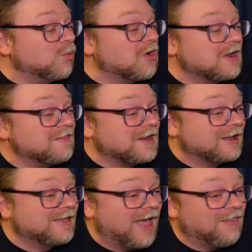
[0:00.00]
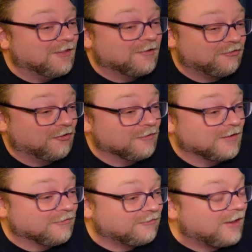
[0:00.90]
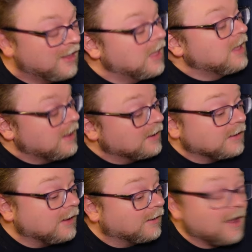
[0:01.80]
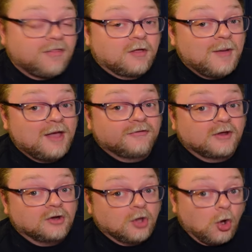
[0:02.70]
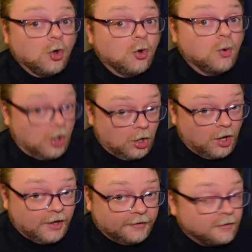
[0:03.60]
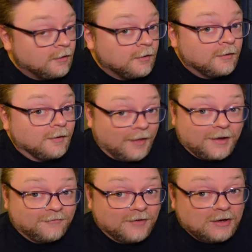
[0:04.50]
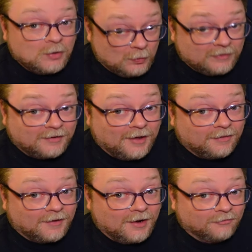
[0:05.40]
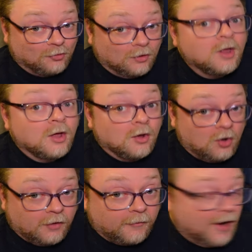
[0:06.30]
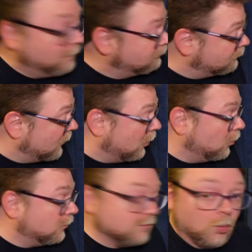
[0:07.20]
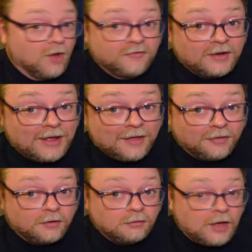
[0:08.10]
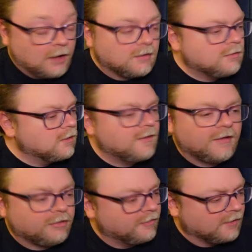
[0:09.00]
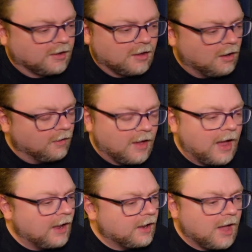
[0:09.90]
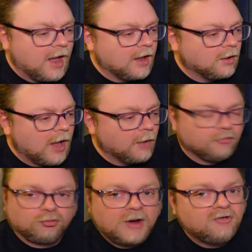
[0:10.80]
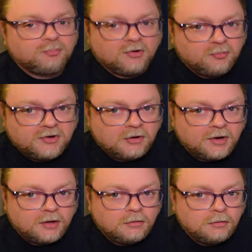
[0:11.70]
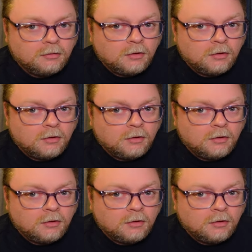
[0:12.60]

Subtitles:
wordy than a Catholic service. Yeah, Catholic mass can go on. Like I said, went to Catholic high school. Holy crap. Wasn't a Catholic. That's the thing, y'all. I was raised Presbyterian.